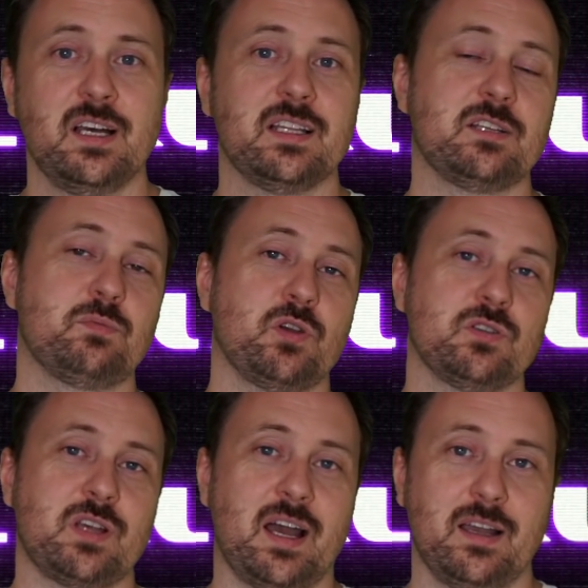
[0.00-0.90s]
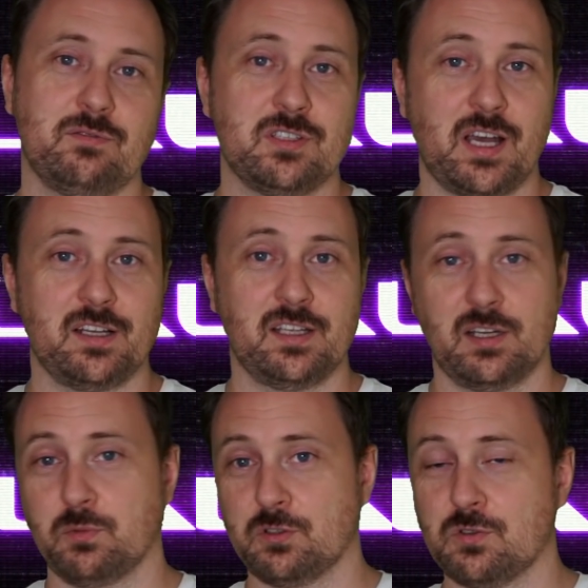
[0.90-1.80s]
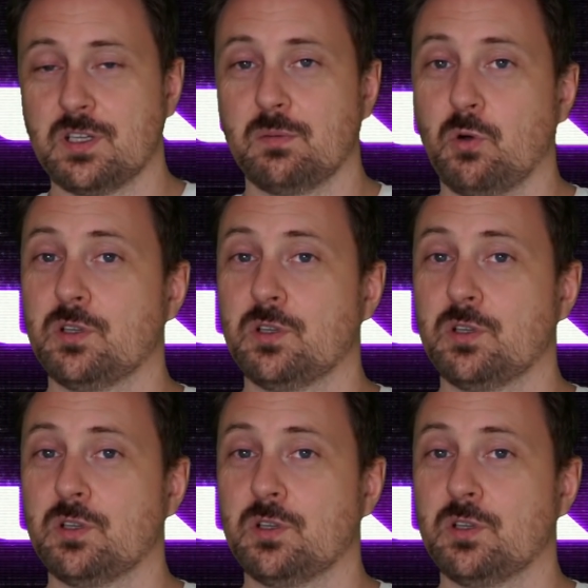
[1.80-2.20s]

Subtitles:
that's because I have decided that I want to take more